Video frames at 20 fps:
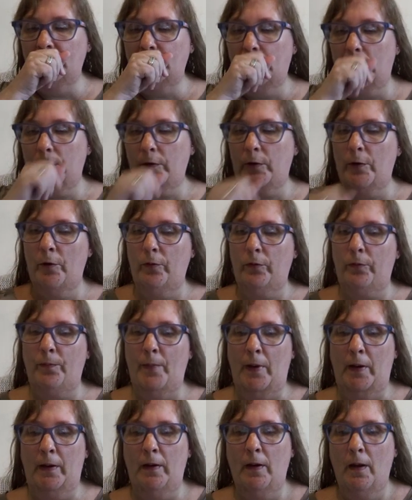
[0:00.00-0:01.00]
excuse
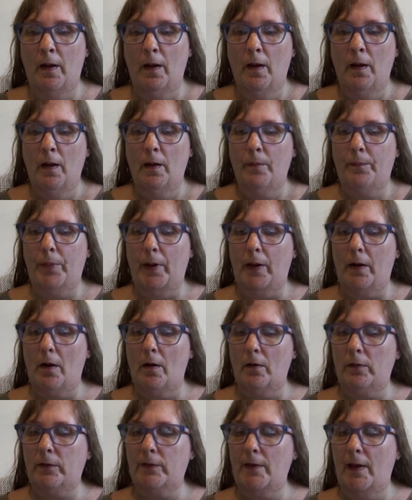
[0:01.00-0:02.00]
me,
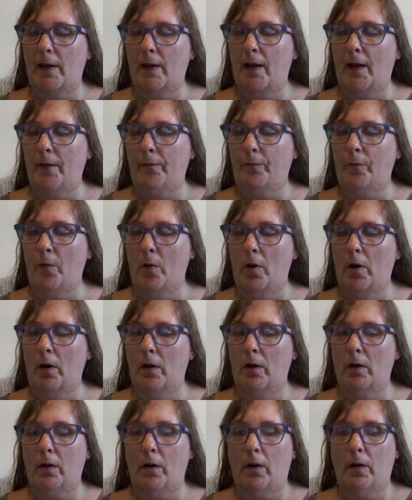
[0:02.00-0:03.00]
because they have
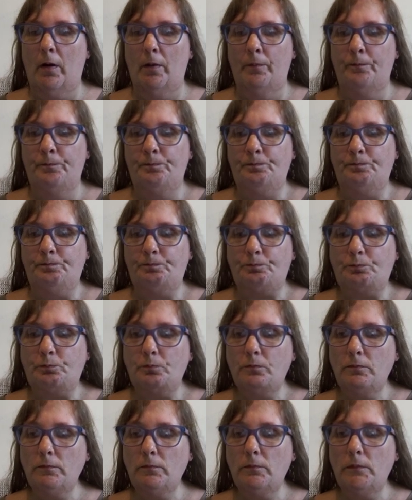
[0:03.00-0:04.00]
work.
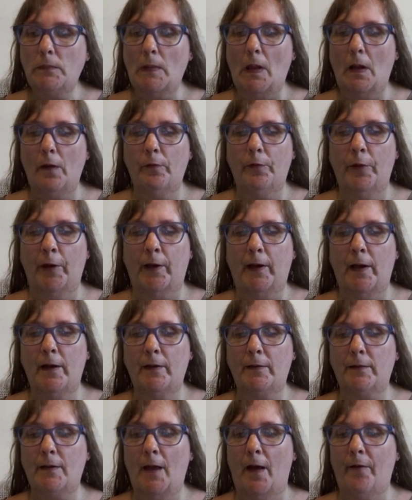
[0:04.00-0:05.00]
The
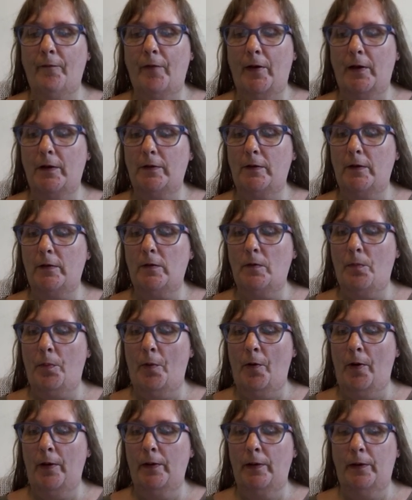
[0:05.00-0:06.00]
kids are very
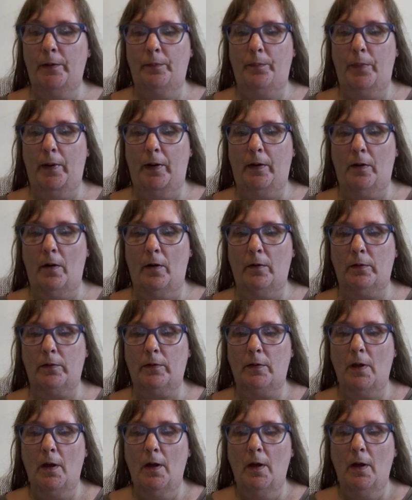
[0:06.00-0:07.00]
disappointed
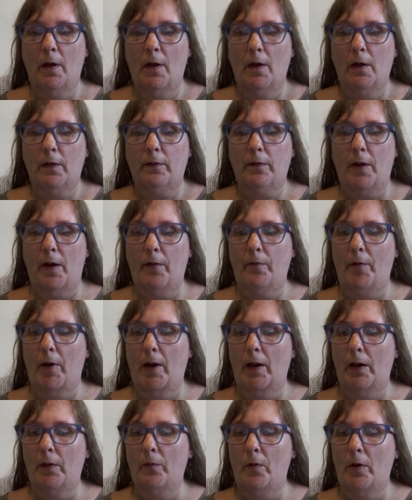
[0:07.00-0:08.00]
because they
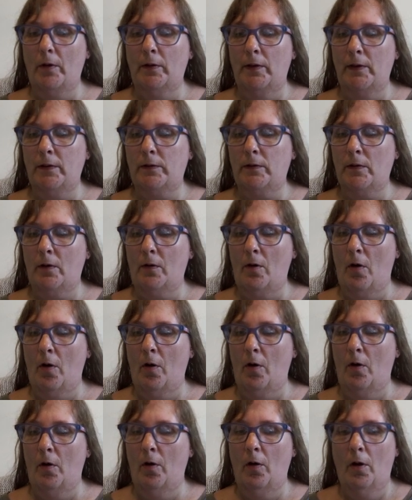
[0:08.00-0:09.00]
really wanted to
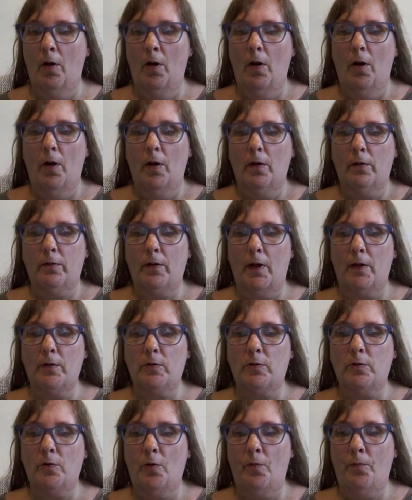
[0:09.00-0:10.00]
go. Then
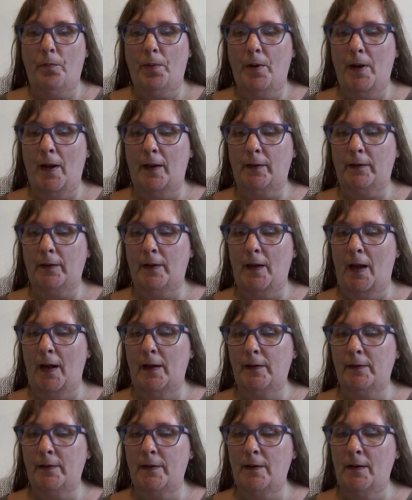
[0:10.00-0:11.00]
Stumpy had an
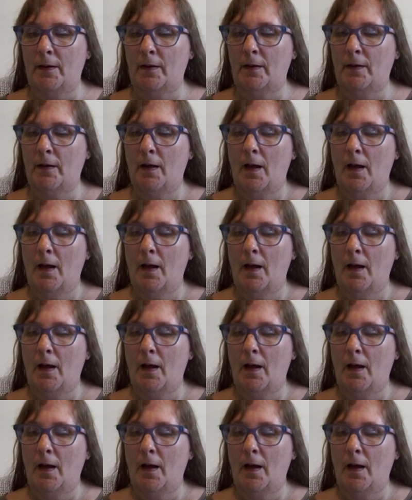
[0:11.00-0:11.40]
idea.